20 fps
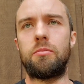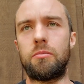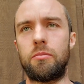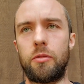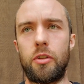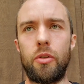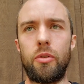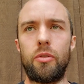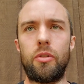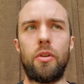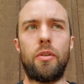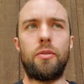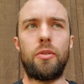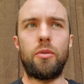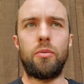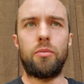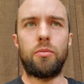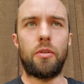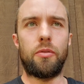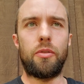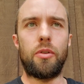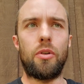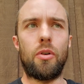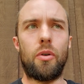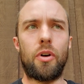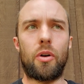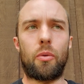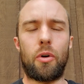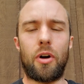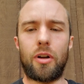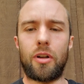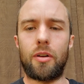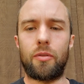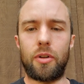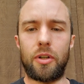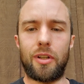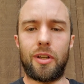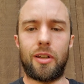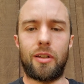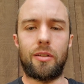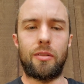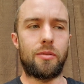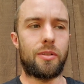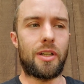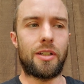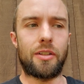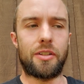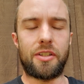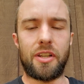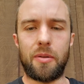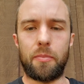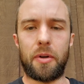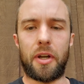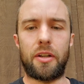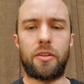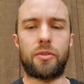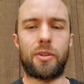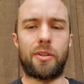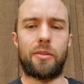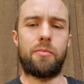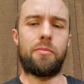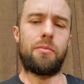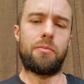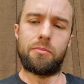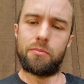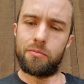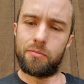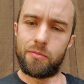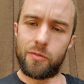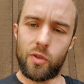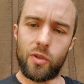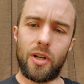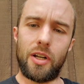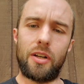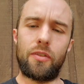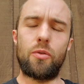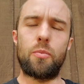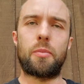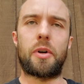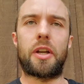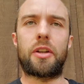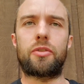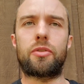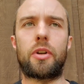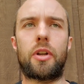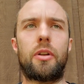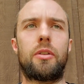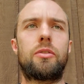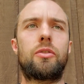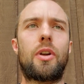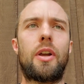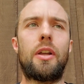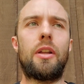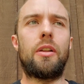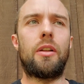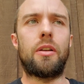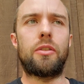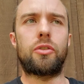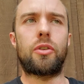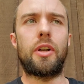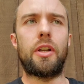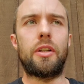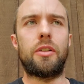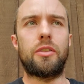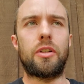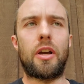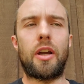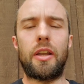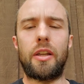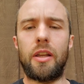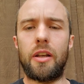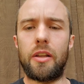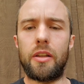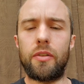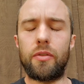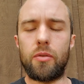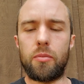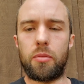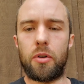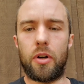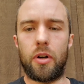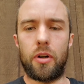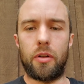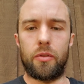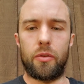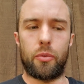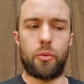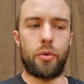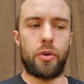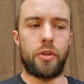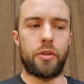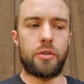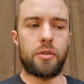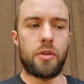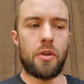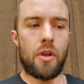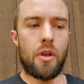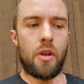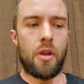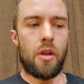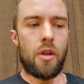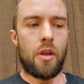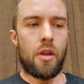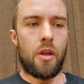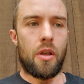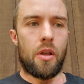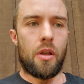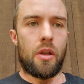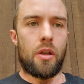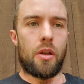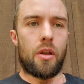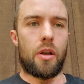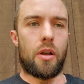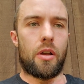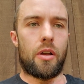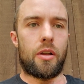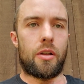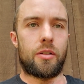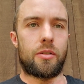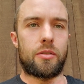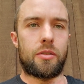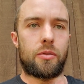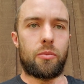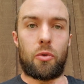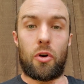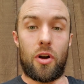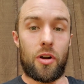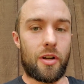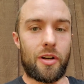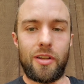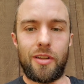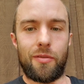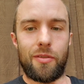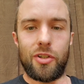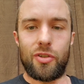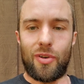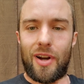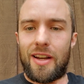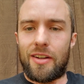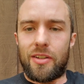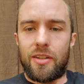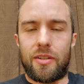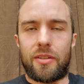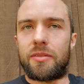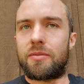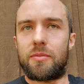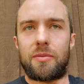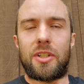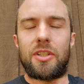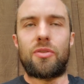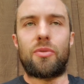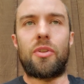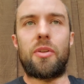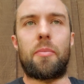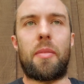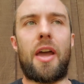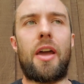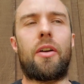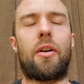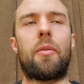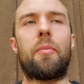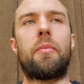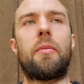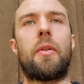if you go on a walk every day down the same bike trail, try a different bike trail. Try to hike in a different part of the woods. Walk in a different direction. Doesn't really matter.